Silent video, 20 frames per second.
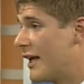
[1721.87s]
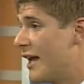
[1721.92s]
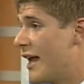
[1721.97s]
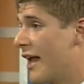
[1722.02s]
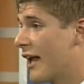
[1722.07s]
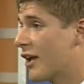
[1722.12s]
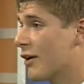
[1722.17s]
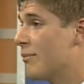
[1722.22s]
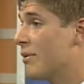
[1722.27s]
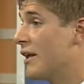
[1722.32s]

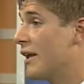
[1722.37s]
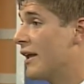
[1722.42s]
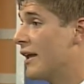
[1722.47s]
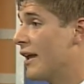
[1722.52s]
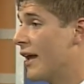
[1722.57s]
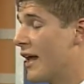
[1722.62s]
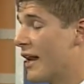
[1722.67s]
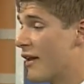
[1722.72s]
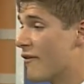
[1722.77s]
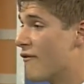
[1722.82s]
it could
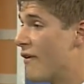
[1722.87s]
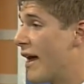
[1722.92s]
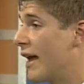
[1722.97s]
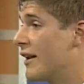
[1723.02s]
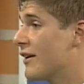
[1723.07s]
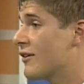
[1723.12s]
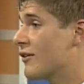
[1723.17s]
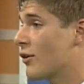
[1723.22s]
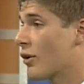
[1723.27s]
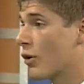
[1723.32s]
be an
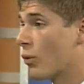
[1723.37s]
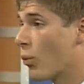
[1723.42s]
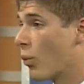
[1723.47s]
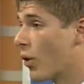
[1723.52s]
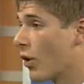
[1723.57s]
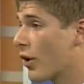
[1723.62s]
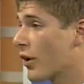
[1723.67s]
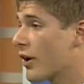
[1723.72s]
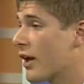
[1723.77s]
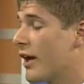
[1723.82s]
event or
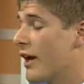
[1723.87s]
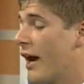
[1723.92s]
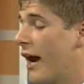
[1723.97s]
work.